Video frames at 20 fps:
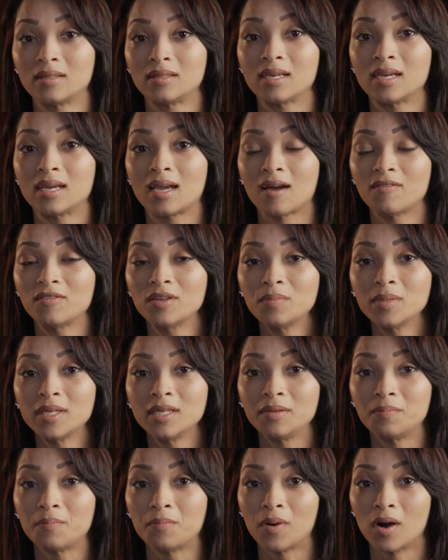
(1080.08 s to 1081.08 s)
the
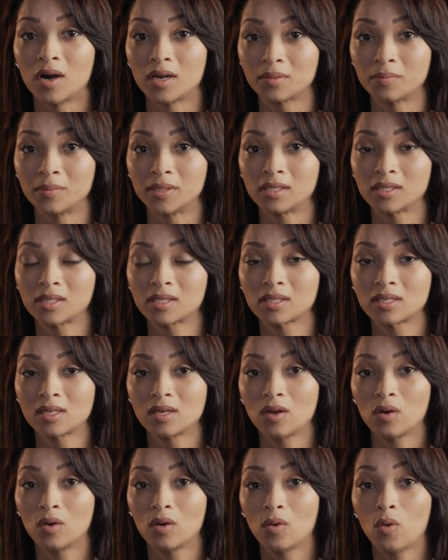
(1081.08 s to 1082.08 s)
government departments,
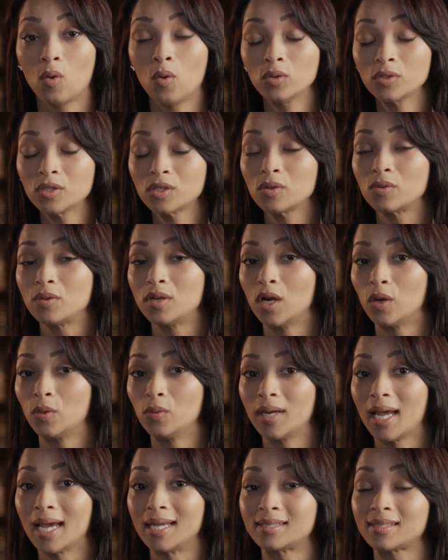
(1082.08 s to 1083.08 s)
also
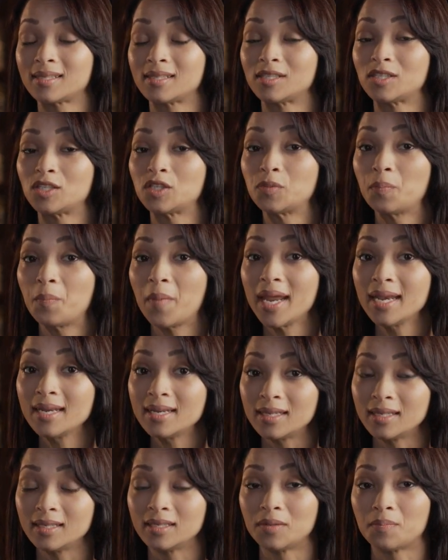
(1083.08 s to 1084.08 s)
known as the
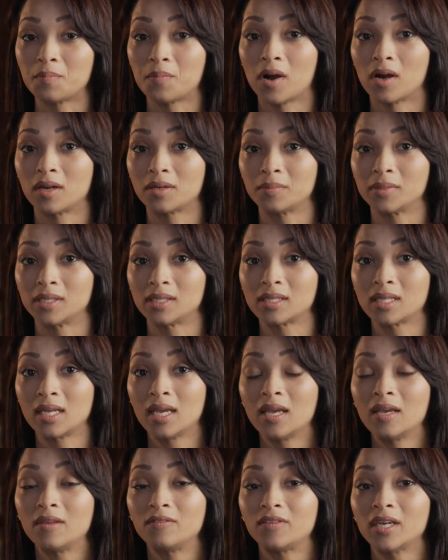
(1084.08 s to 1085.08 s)
spending departments,
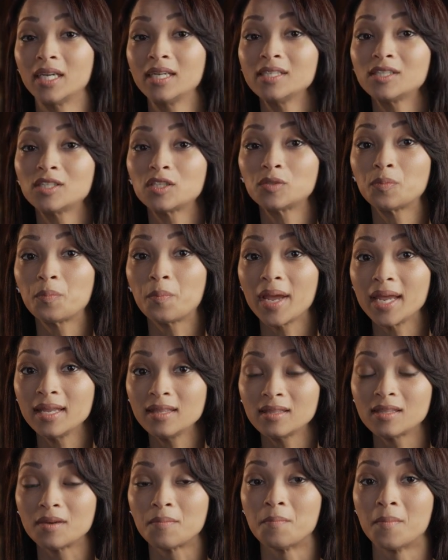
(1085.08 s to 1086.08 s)
they
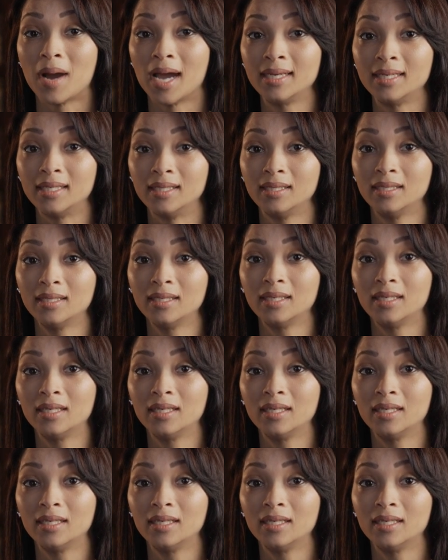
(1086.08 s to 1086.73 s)
spend the money